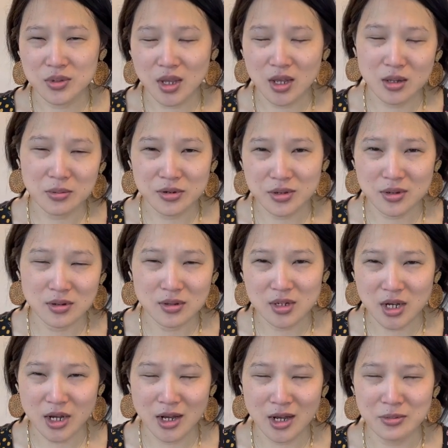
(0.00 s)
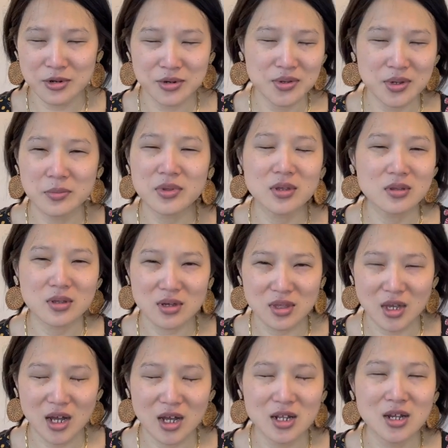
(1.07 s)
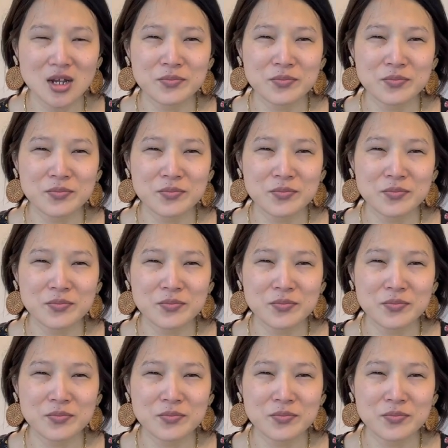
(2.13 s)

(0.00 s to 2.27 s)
eighty percent of the time or something like that.